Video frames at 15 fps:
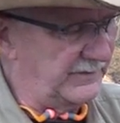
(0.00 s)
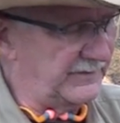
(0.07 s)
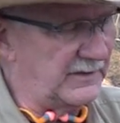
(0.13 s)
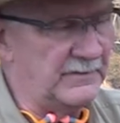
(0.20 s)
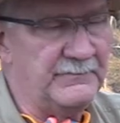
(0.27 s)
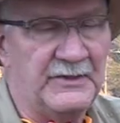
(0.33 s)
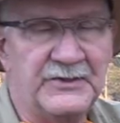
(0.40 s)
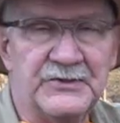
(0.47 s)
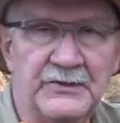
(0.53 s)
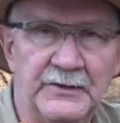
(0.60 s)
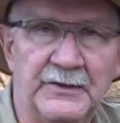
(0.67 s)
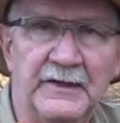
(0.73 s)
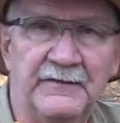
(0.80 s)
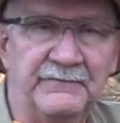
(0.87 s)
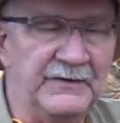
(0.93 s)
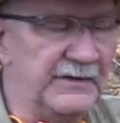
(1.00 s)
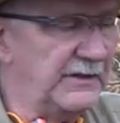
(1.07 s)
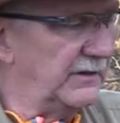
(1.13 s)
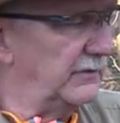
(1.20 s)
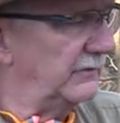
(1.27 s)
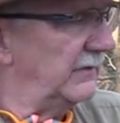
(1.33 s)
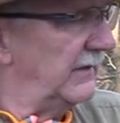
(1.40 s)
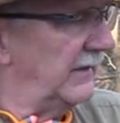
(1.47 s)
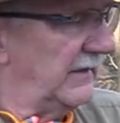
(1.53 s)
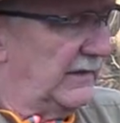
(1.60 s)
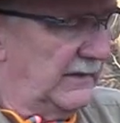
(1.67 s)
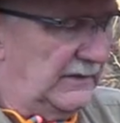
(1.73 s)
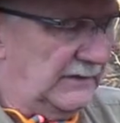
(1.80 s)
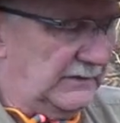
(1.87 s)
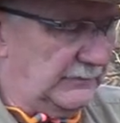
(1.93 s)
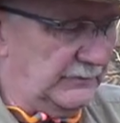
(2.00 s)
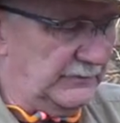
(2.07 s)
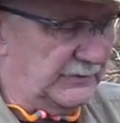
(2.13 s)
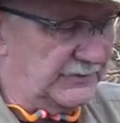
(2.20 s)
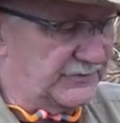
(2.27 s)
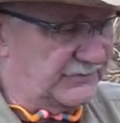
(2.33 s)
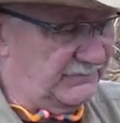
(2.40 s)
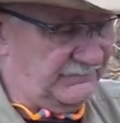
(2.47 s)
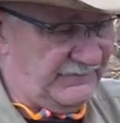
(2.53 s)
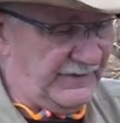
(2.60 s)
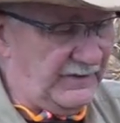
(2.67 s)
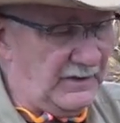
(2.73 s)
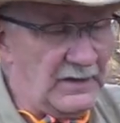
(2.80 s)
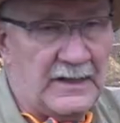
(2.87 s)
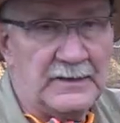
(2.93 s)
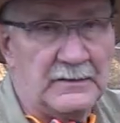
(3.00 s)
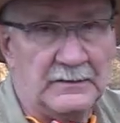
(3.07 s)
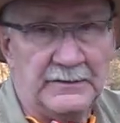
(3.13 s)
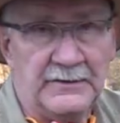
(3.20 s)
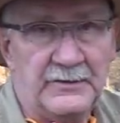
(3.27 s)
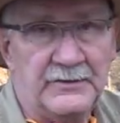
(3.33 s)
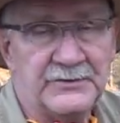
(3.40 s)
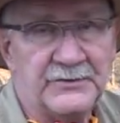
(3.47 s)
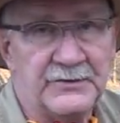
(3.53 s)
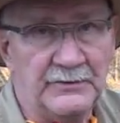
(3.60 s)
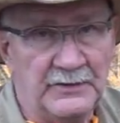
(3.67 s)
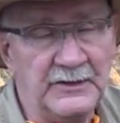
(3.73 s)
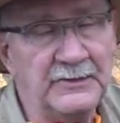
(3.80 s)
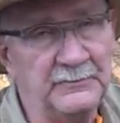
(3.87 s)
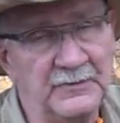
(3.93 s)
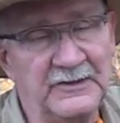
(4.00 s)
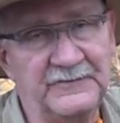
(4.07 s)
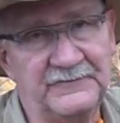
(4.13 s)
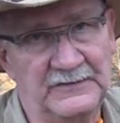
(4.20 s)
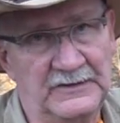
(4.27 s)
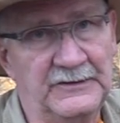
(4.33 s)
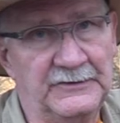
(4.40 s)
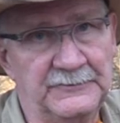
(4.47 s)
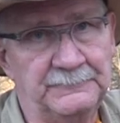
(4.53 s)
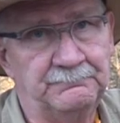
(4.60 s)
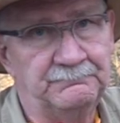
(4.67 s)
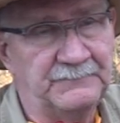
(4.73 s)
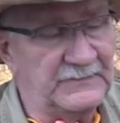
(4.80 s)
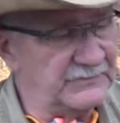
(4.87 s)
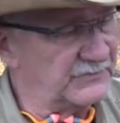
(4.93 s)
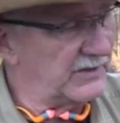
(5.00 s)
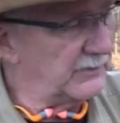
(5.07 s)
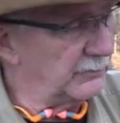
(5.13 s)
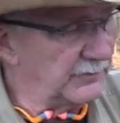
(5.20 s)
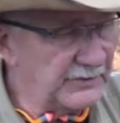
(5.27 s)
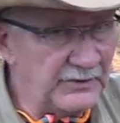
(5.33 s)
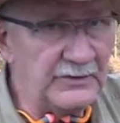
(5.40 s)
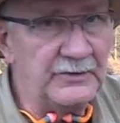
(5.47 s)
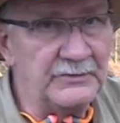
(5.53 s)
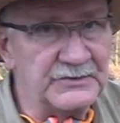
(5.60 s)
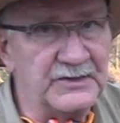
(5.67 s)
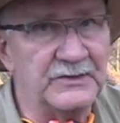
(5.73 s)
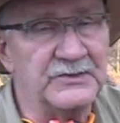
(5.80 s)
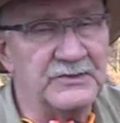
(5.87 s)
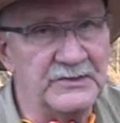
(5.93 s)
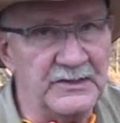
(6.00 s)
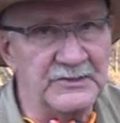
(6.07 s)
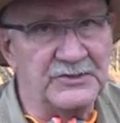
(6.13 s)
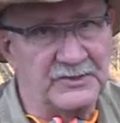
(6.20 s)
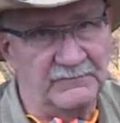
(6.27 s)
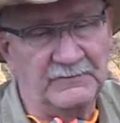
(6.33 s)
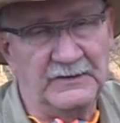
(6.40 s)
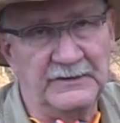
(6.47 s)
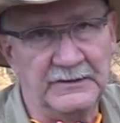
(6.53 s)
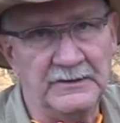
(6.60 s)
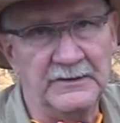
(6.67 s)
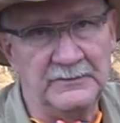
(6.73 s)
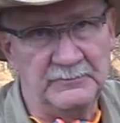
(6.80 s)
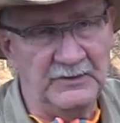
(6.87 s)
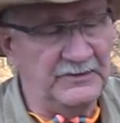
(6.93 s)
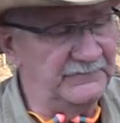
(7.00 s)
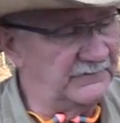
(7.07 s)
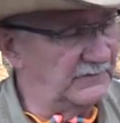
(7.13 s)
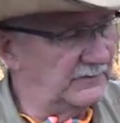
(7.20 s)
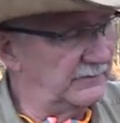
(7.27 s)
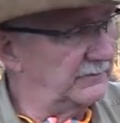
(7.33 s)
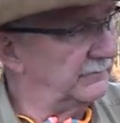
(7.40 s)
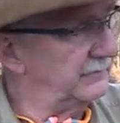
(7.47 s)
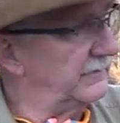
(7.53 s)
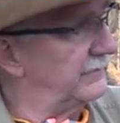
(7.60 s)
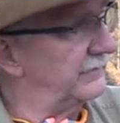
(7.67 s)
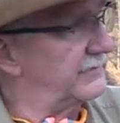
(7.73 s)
I think I mentioned in that video was very likely used to hunt buffalo because they were used extensively to hunt buffalo. You know,